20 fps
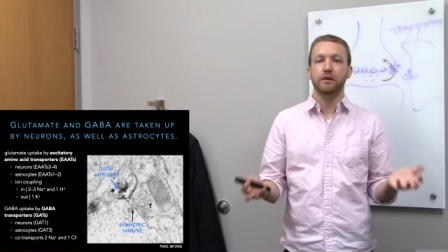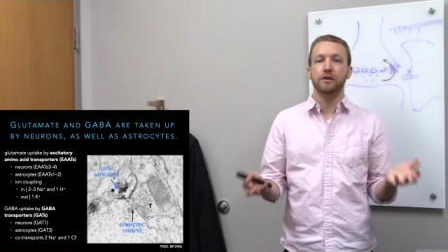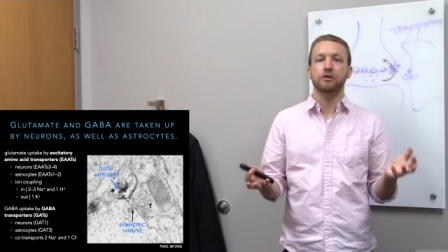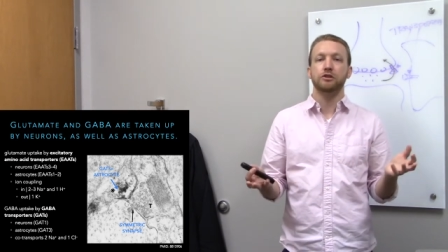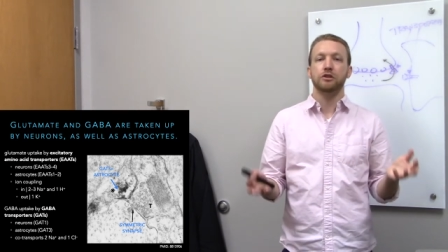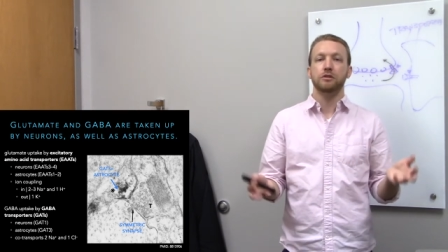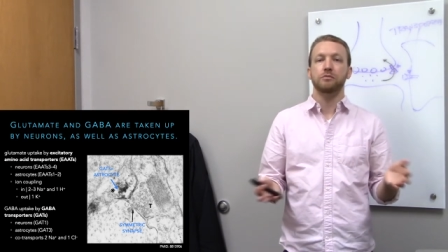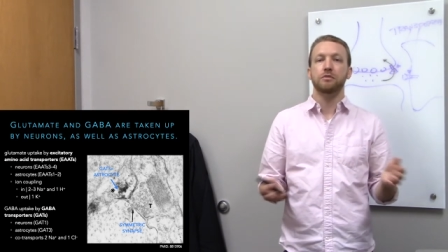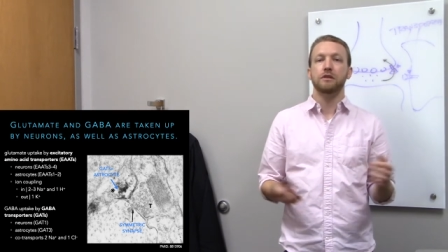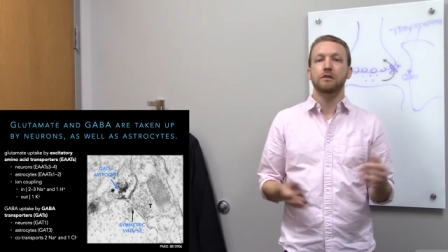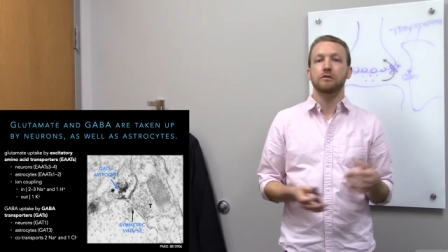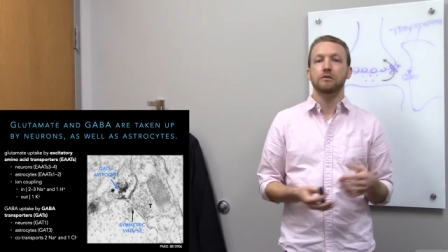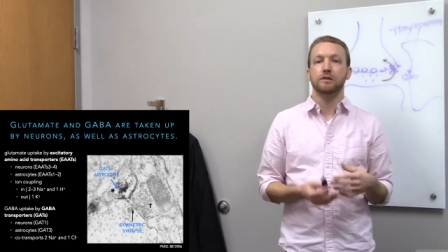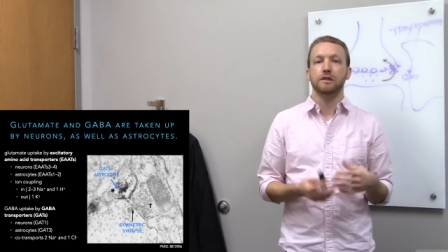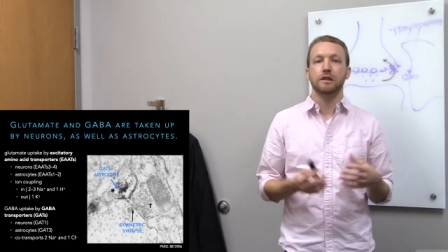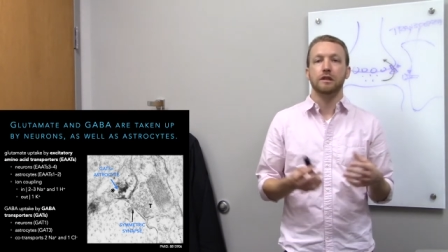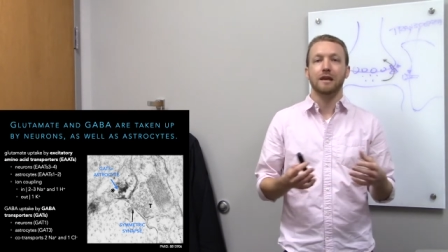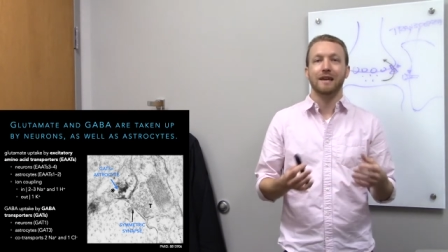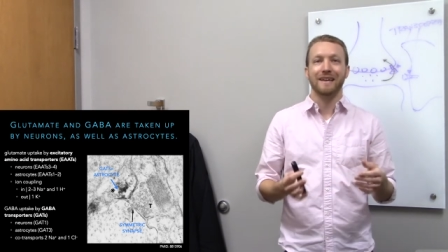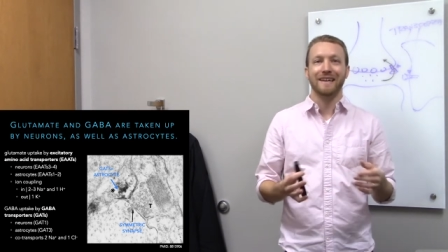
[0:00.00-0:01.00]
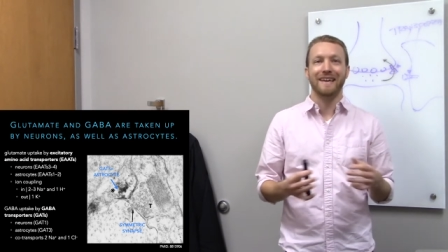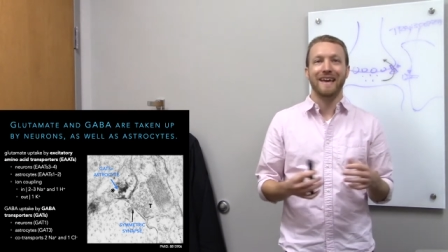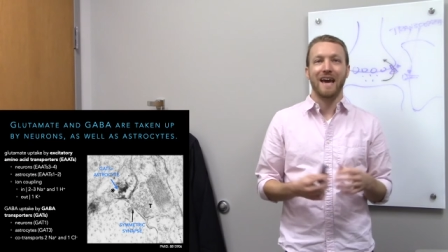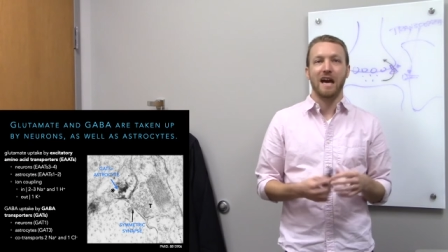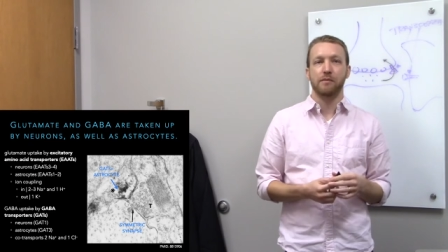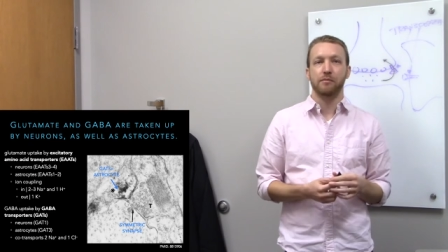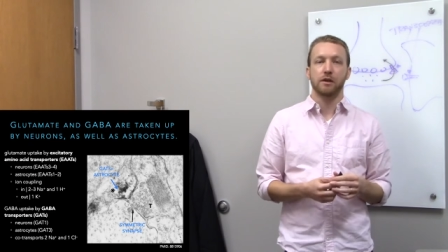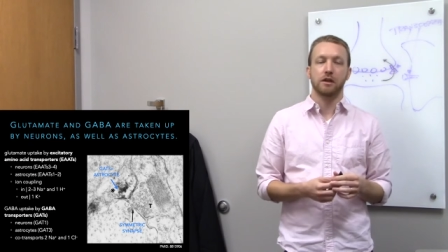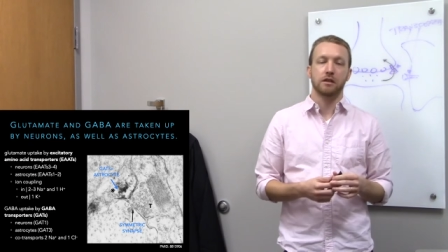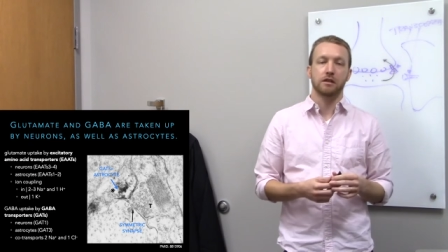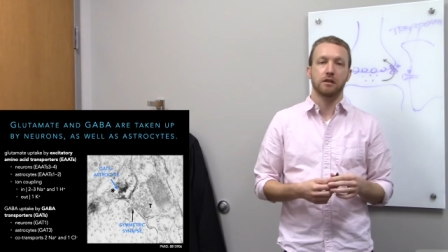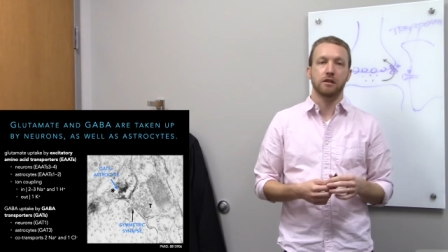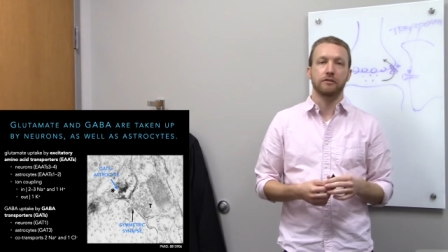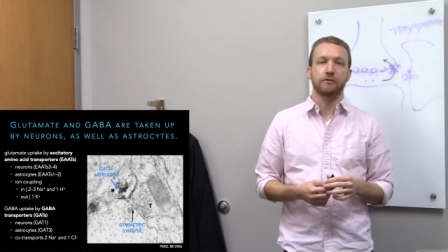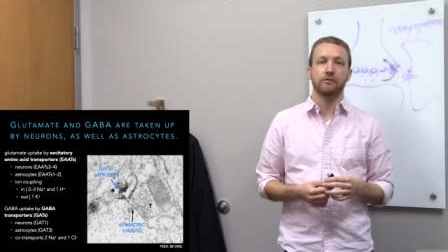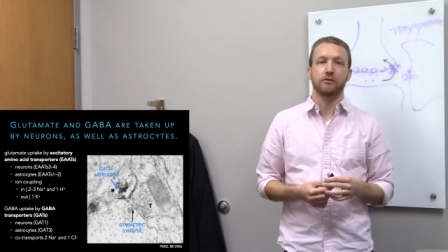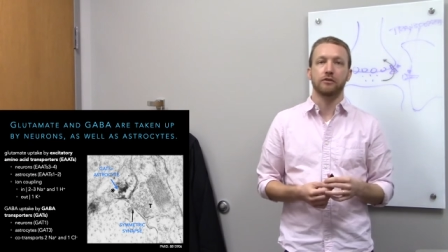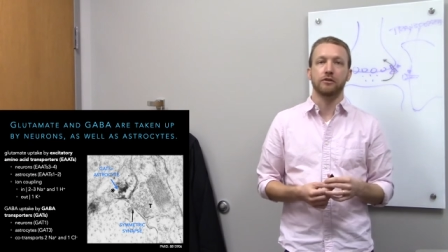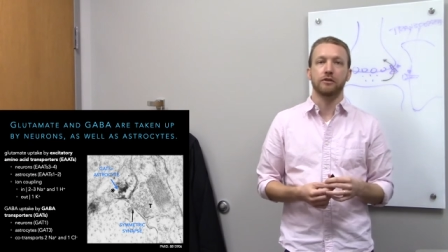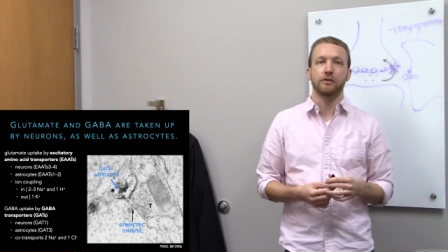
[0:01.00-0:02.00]
It should be using GABA if
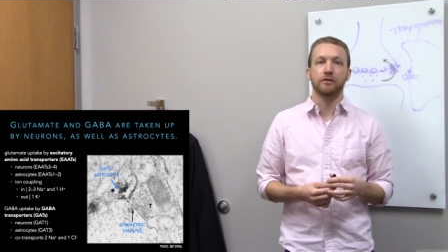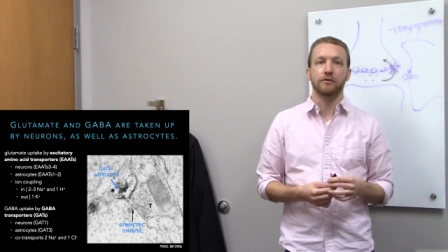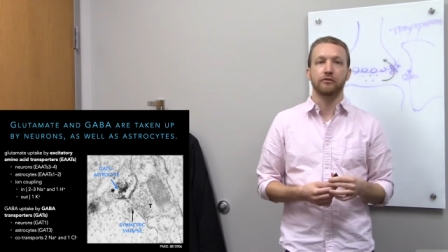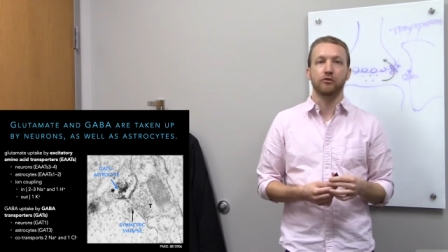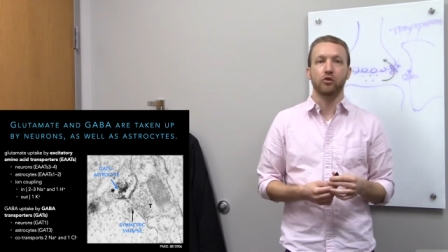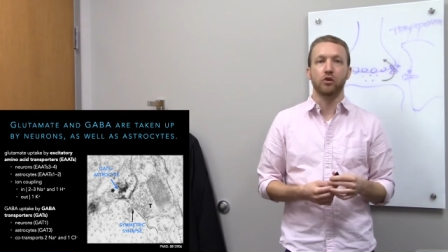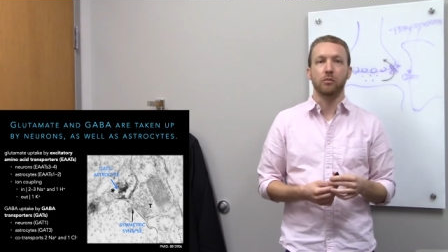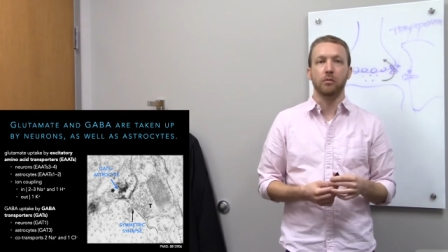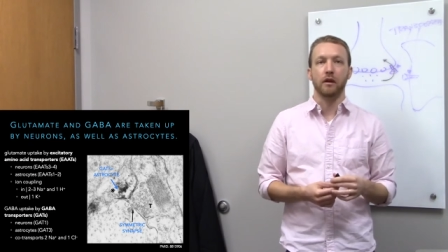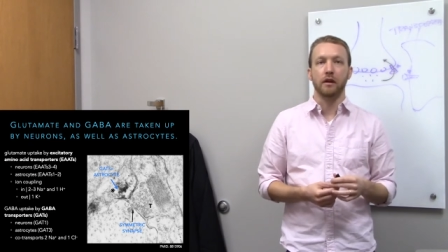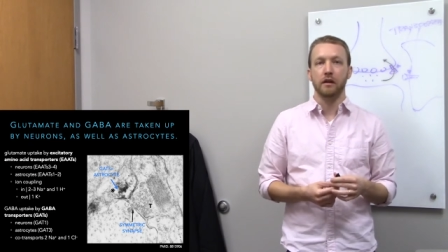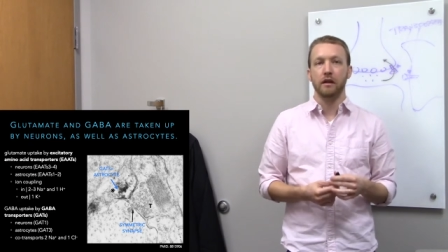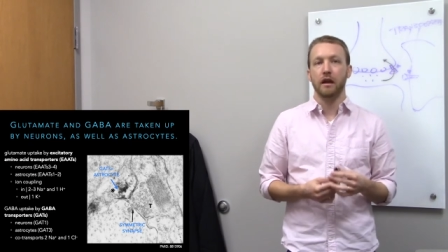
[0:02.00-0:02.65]
we're in the forebrain,